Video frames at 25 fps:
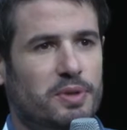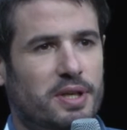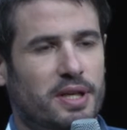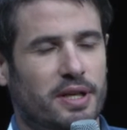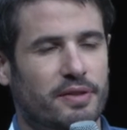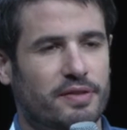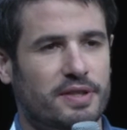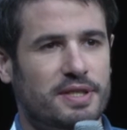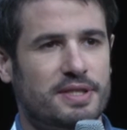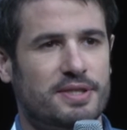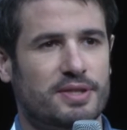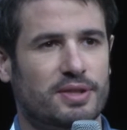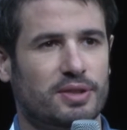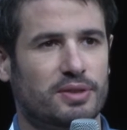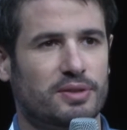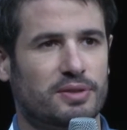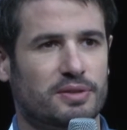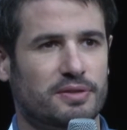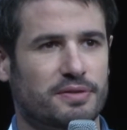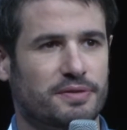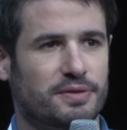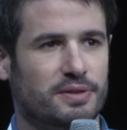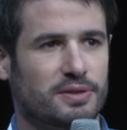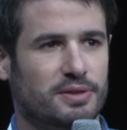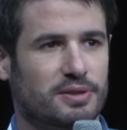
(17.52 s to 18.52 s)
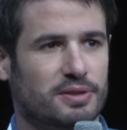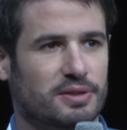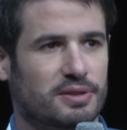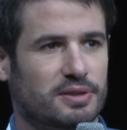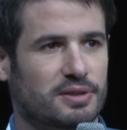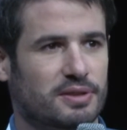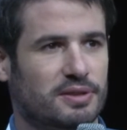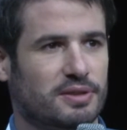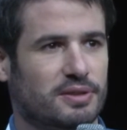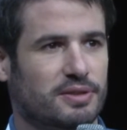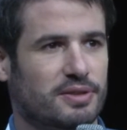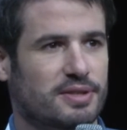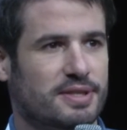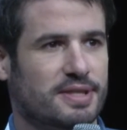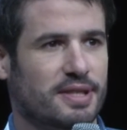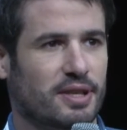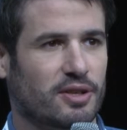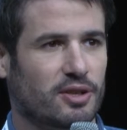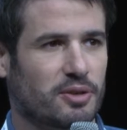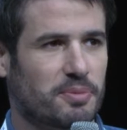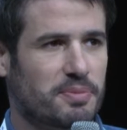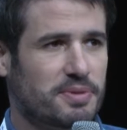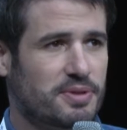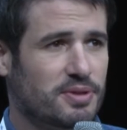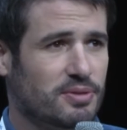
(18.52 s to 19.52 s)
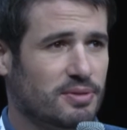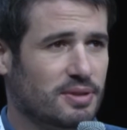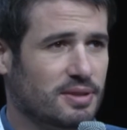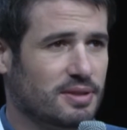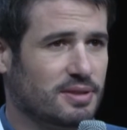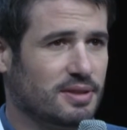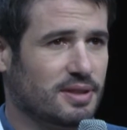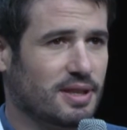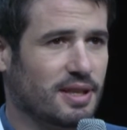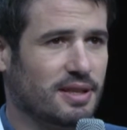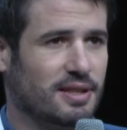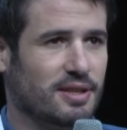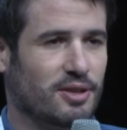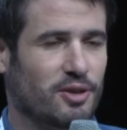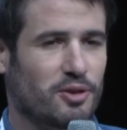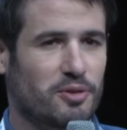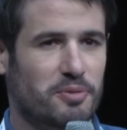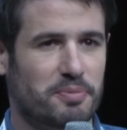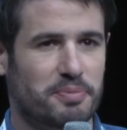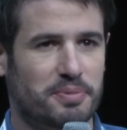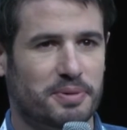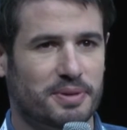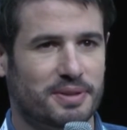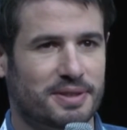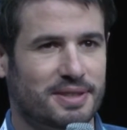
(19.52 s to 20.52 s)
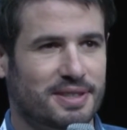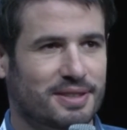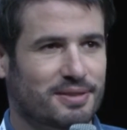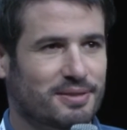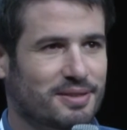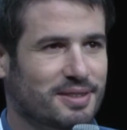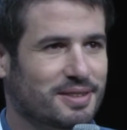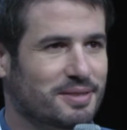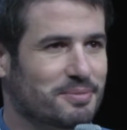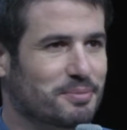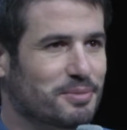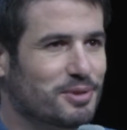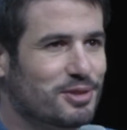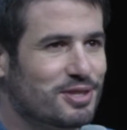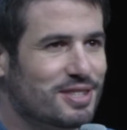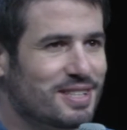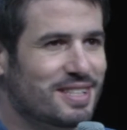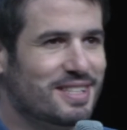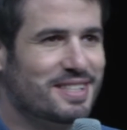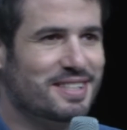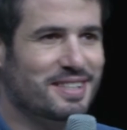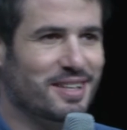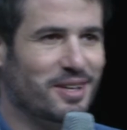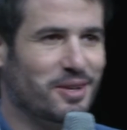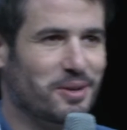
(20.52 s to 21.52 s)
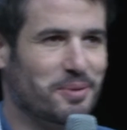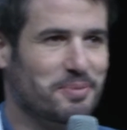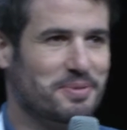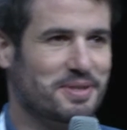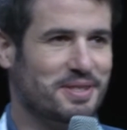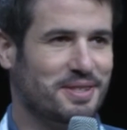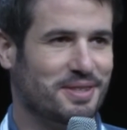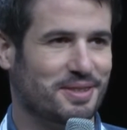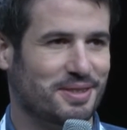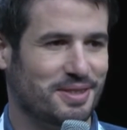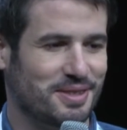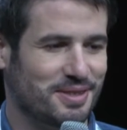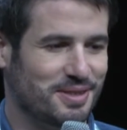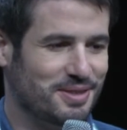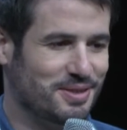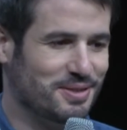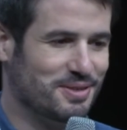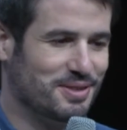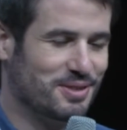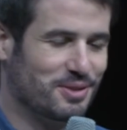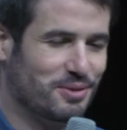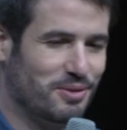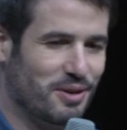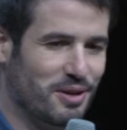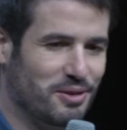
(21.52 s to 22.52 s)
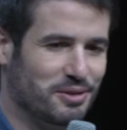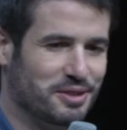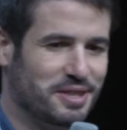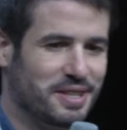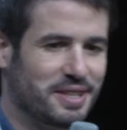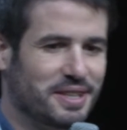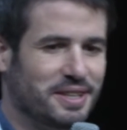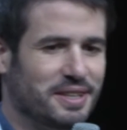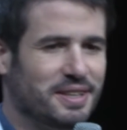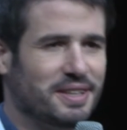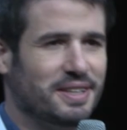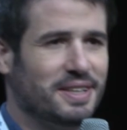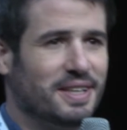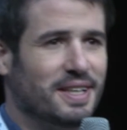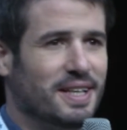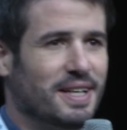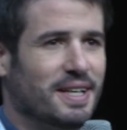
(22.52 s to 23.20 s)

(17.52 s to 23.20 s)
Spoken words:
we have in store for the startups. So I hope there are mostly startups in this crowd here.